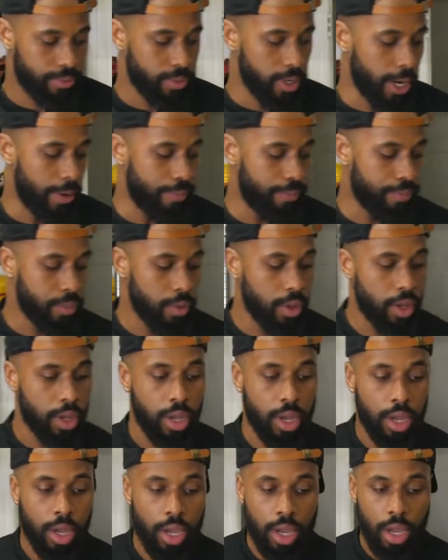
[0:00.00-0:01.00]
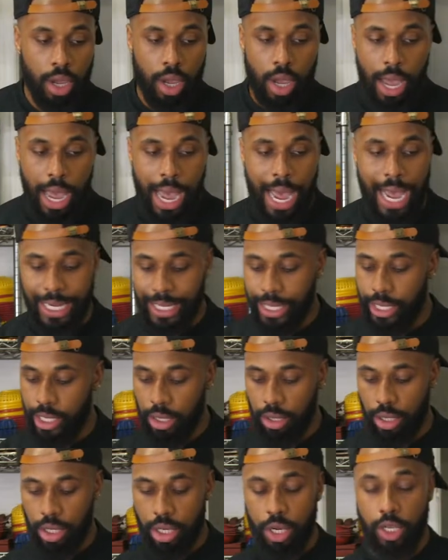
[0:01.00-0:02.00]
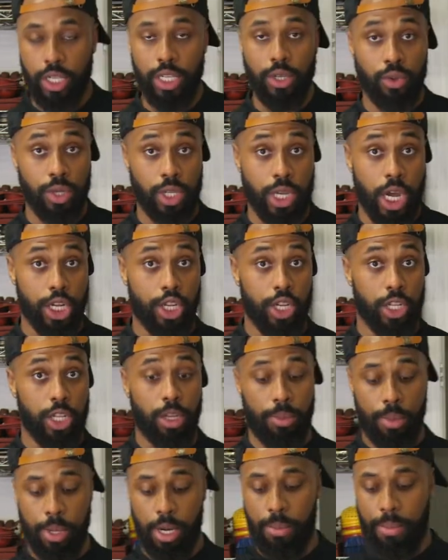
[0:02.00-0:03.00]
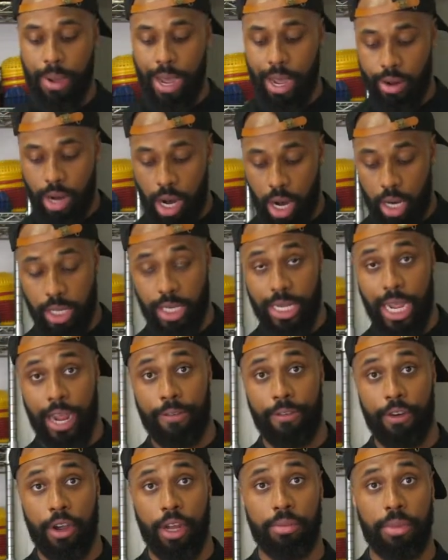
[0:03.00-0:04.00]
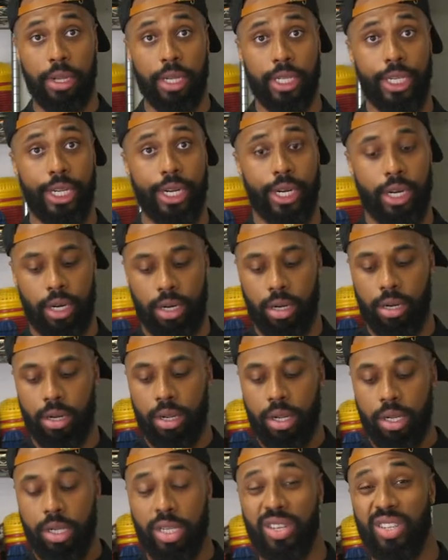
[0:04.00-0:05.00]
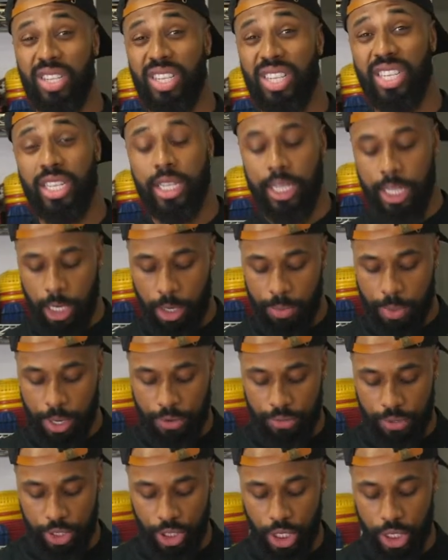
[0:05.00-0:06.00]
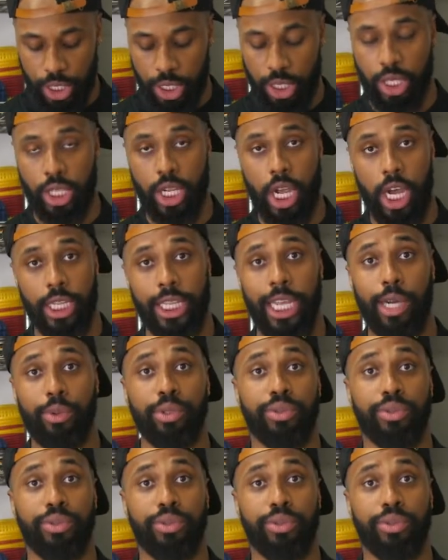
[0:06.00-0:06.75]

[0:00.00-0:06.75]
okay? As those goes, I want to talk to you a little bit about our saffron mix here. So this is a little bit of chicken stock that we